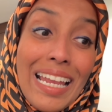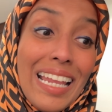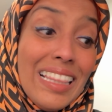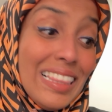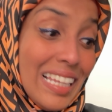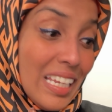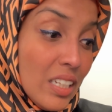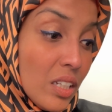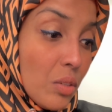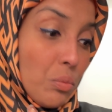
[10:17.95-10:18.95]
And
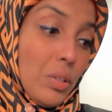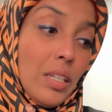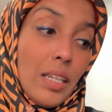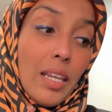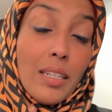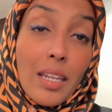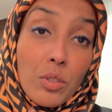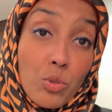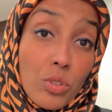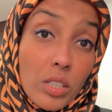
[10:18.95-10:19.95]
then we can
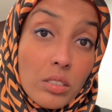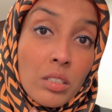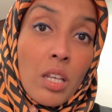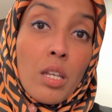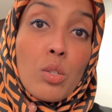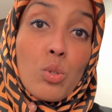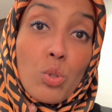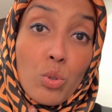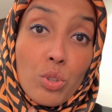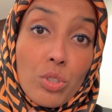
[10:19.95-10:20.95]
address
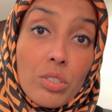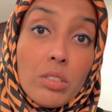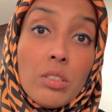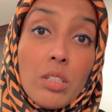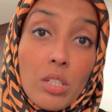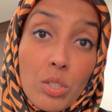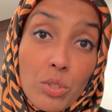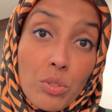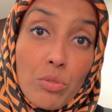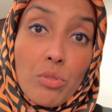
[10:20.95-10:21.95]
social
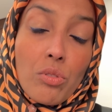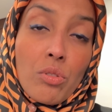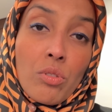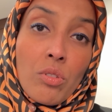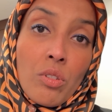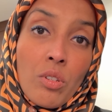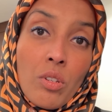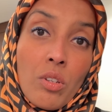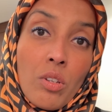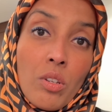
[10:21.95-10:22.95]
issues.
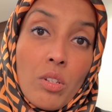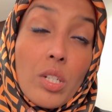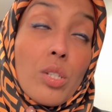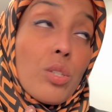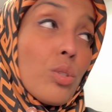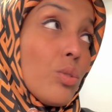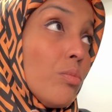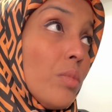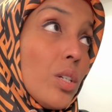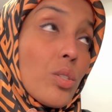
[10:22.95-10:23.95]
There's too
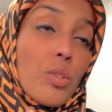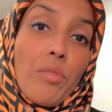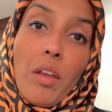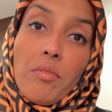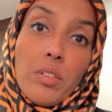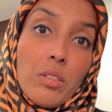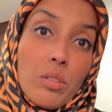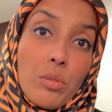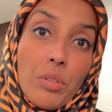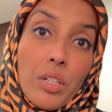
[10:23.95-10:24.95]
much of heaviness
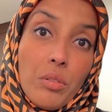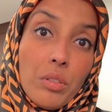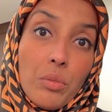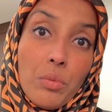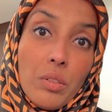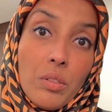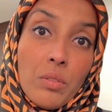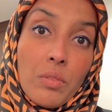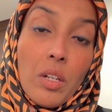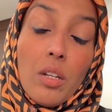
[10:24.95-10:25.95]
going out in the world.
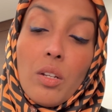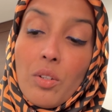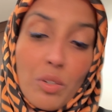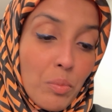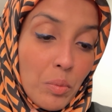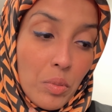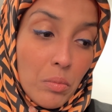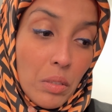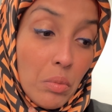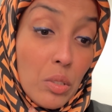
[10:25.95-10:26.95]
A lot of people
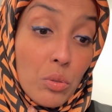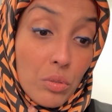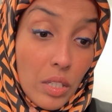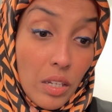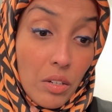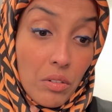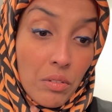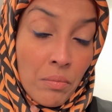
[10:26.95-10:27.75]
maybe don't care.